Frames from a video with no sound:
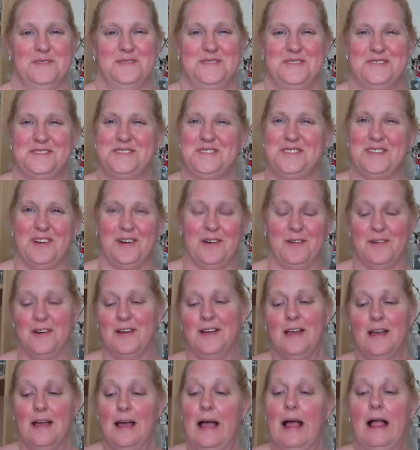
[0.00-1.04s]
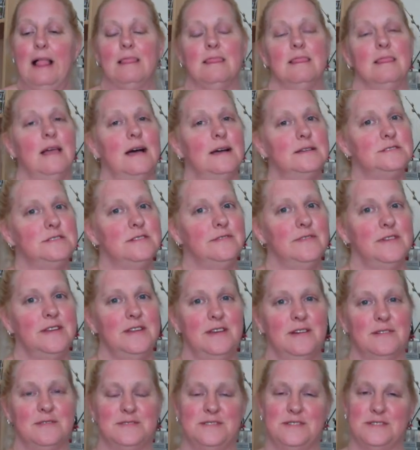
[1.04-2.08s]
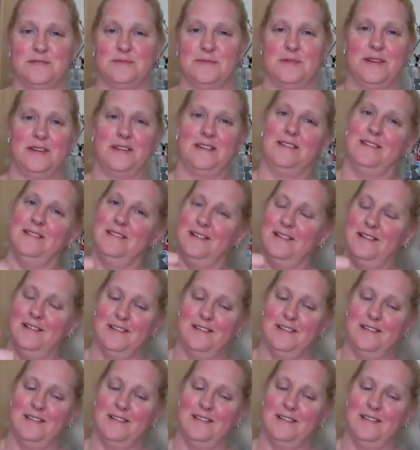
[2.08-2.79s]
So lots of videos this week.